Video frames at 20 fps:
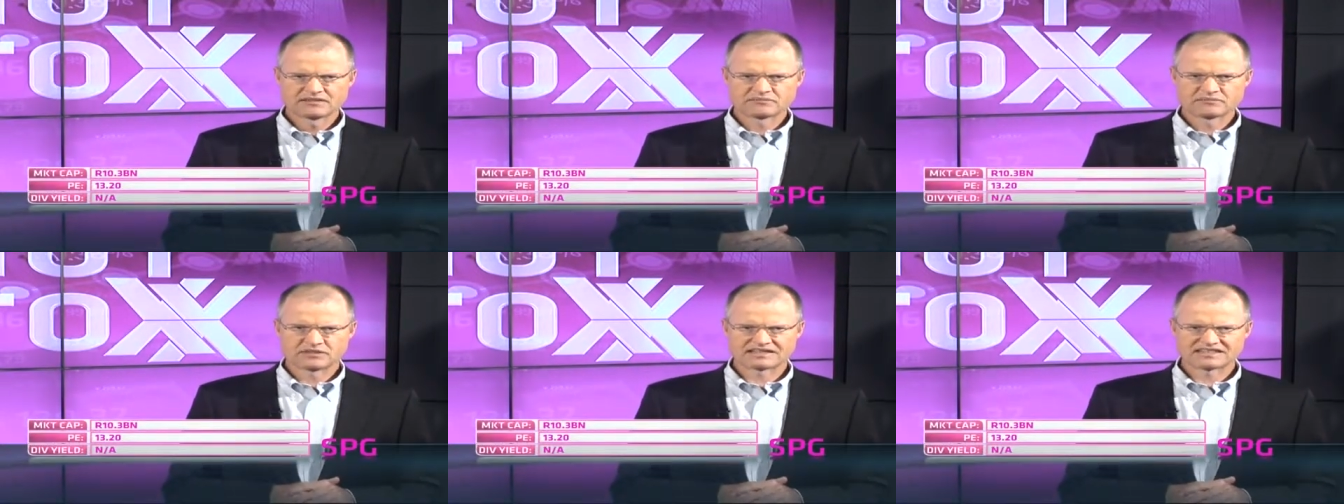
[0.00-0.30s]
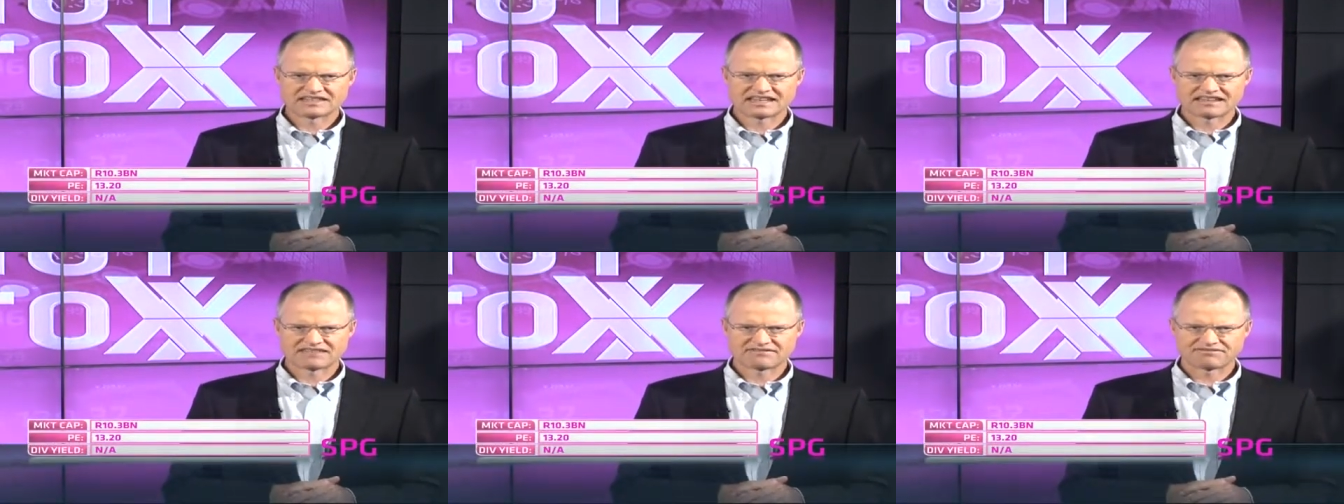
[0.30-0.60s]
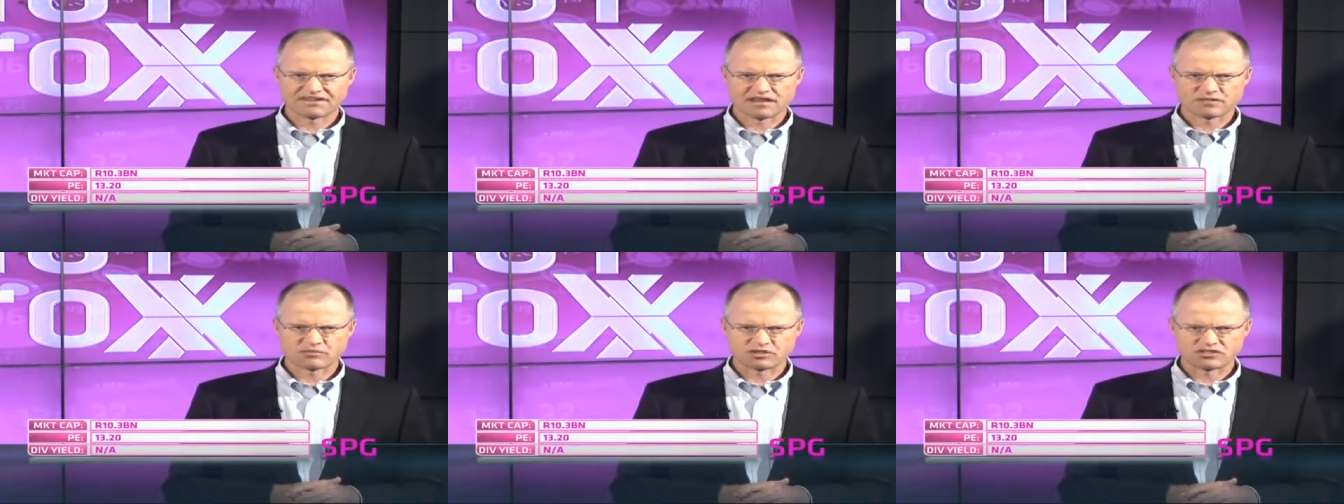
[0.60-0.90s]
but it's had a
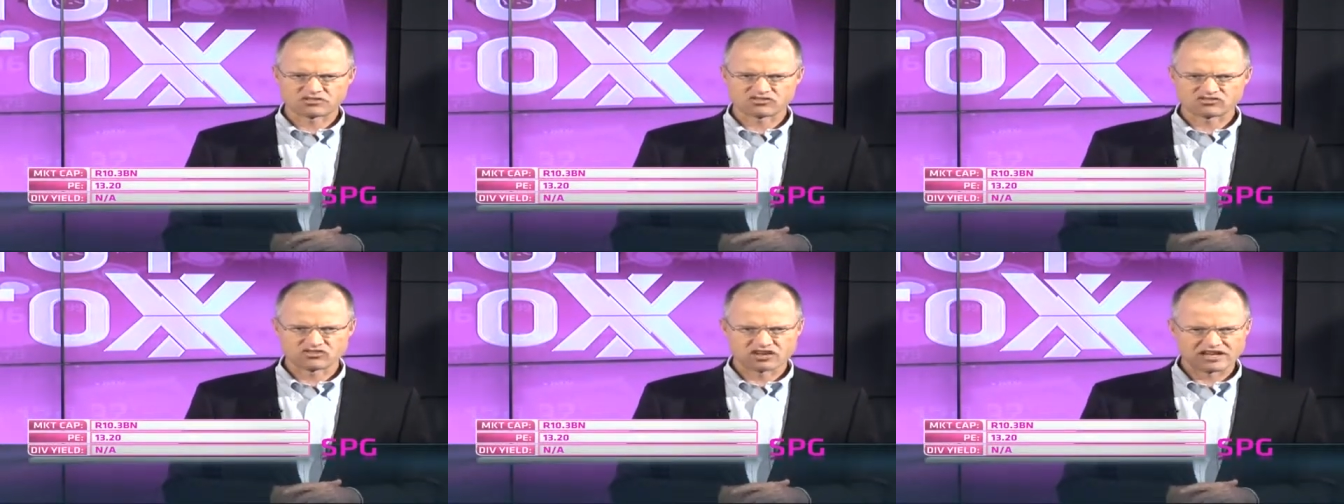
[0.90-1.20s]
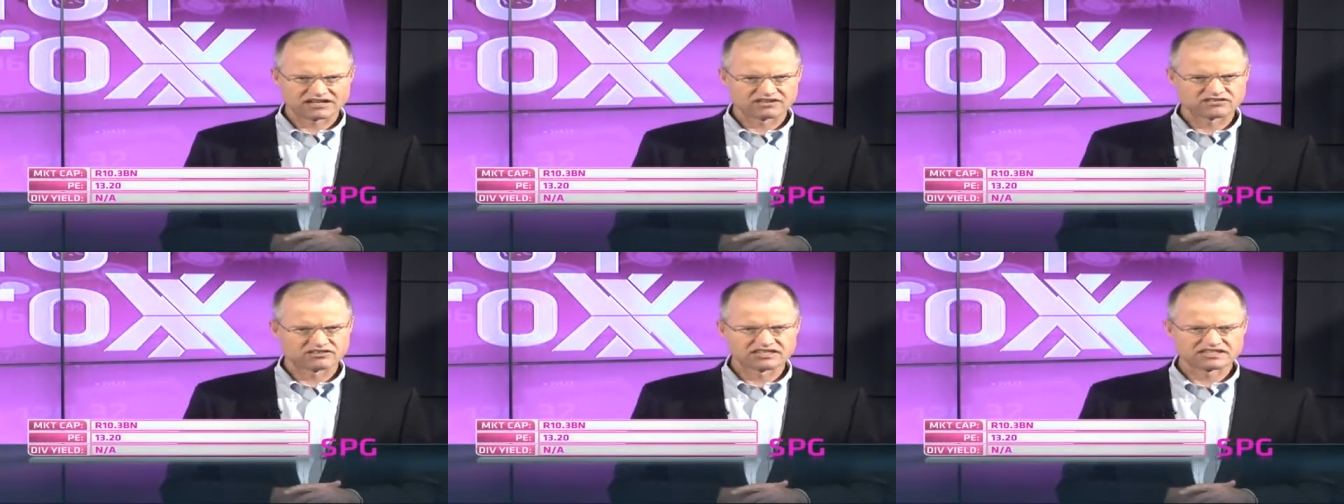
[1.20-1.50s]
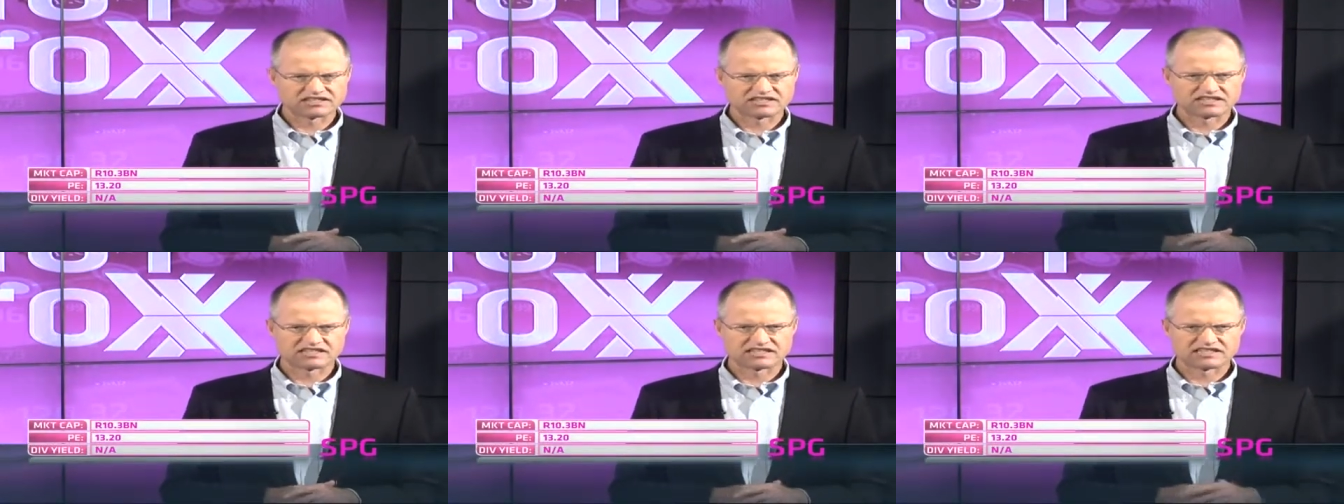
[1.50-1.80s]
fabulous run in
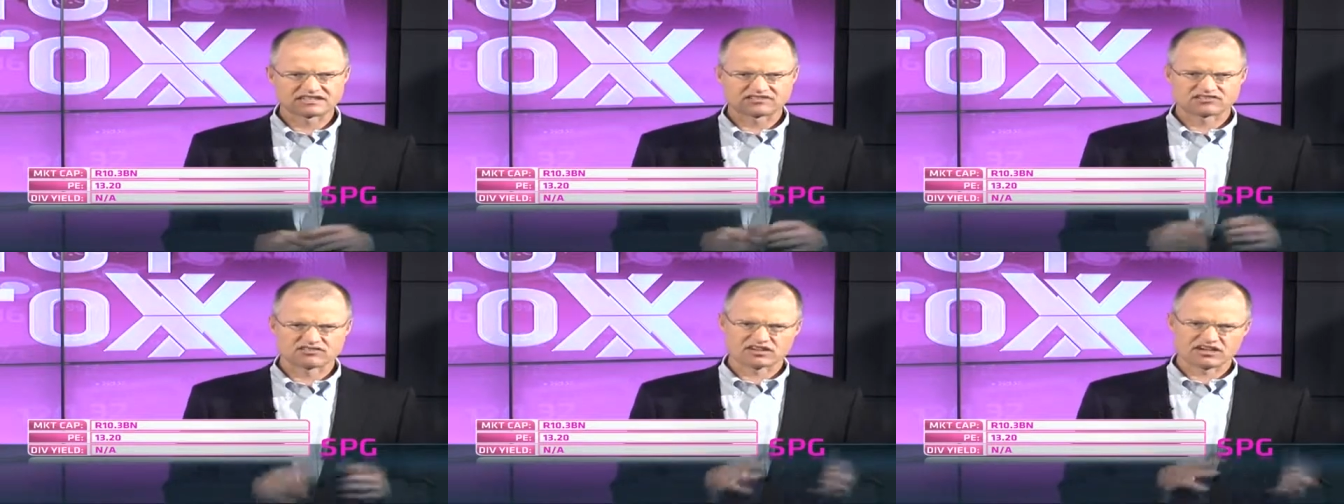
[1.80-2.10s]
recent years,